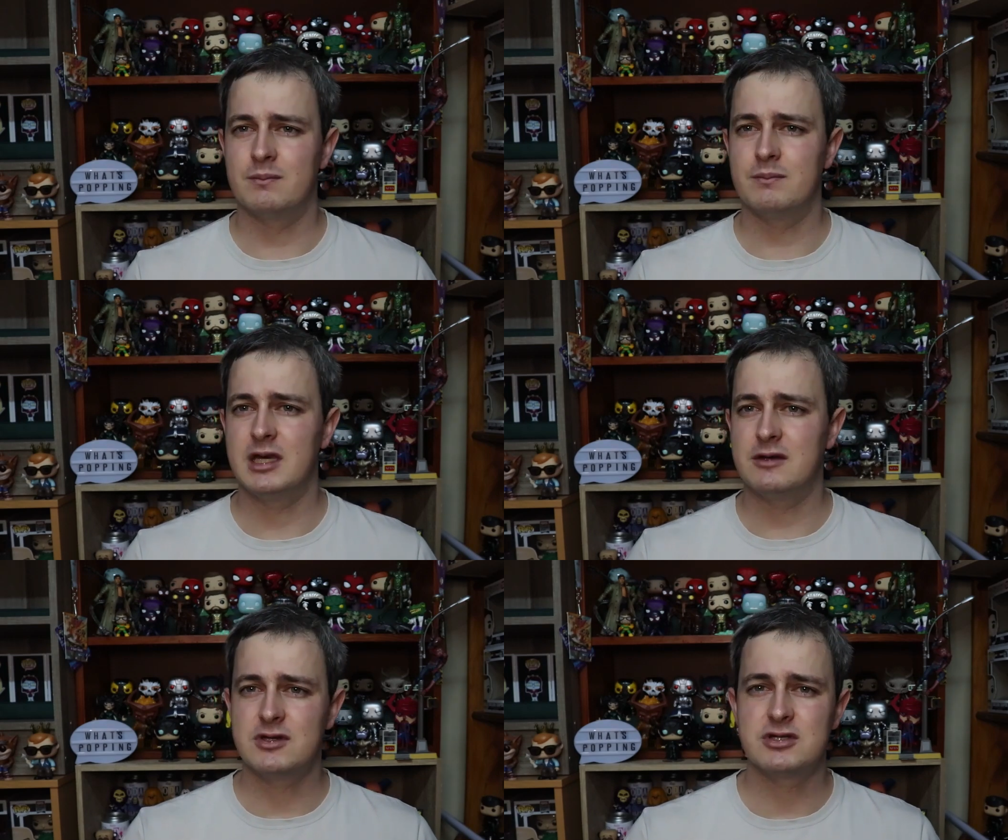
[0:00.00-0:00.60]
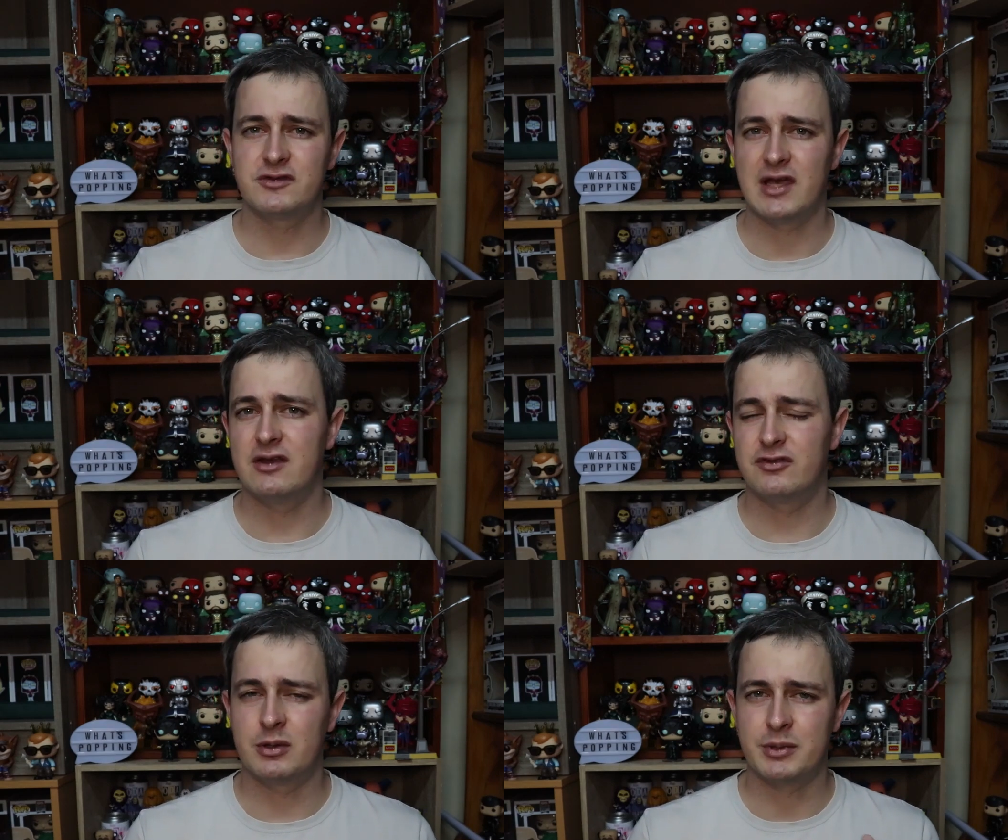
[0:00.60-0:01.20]
individual
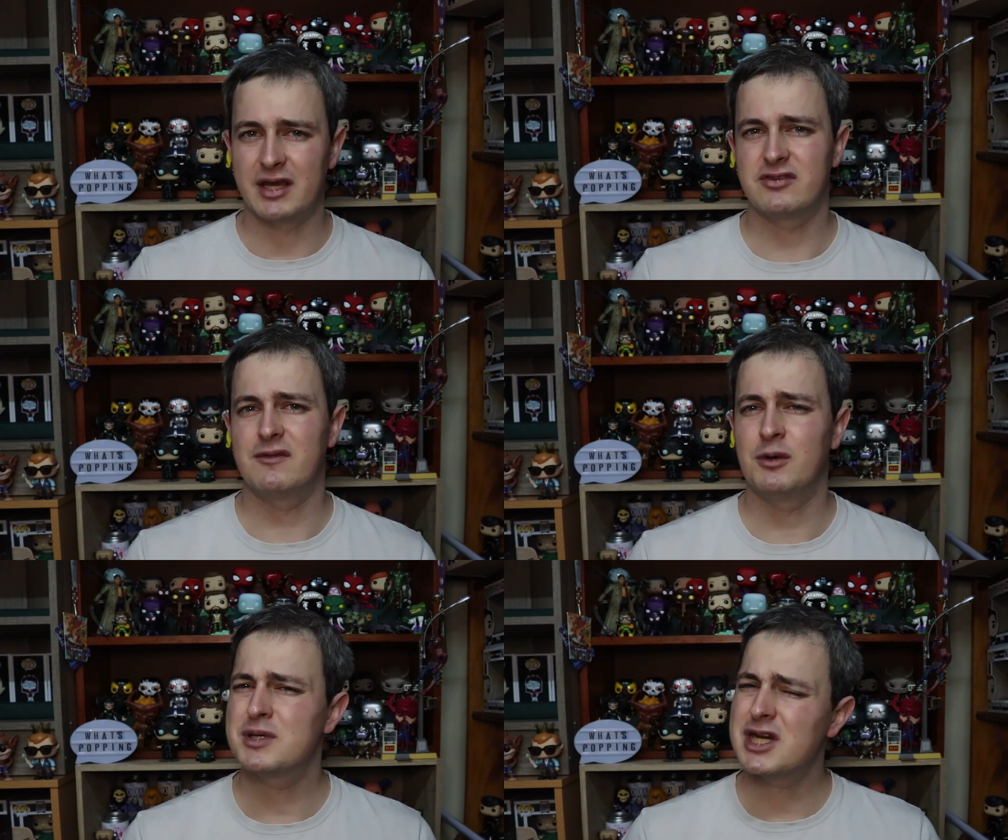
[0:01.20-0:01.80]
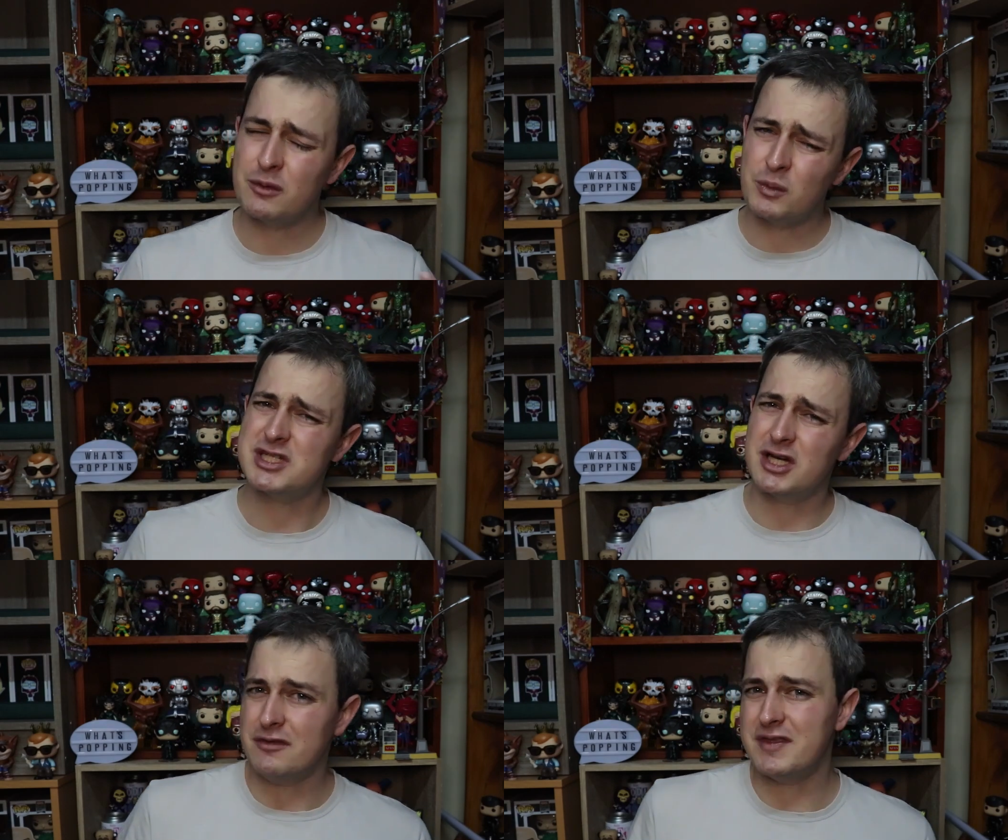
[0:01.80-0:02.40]
sellers that are bringing stuff in, which
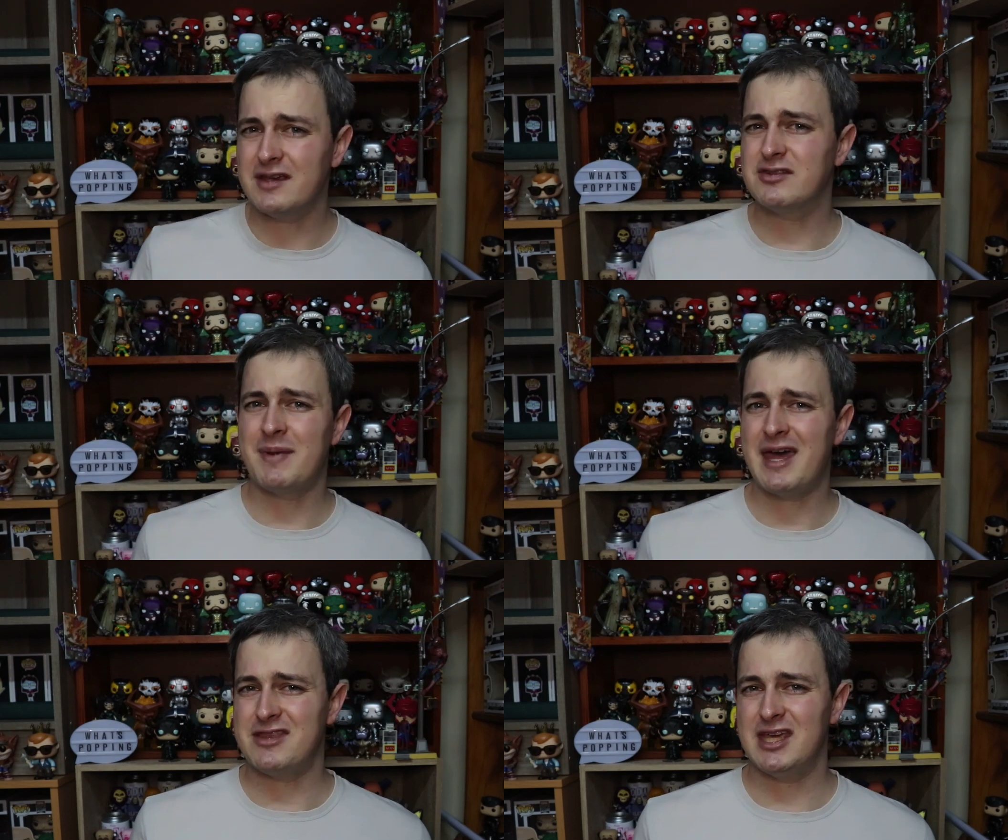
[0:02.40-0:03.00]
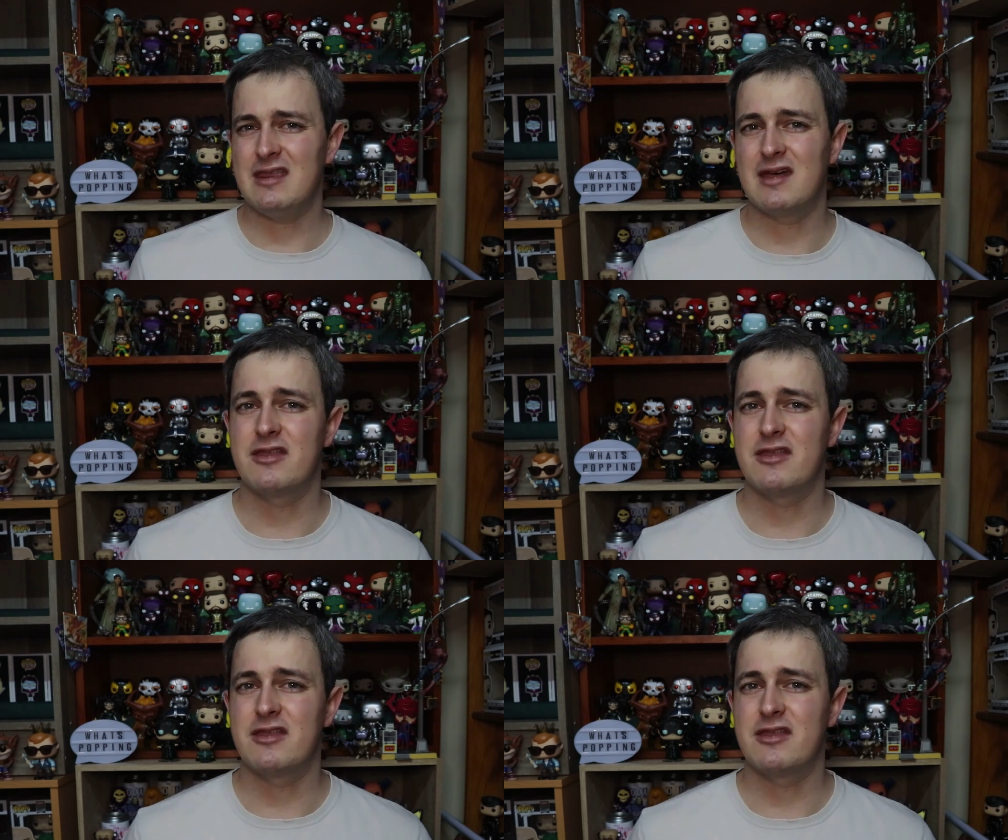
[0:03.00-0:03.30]
I don't think is a bad thing either.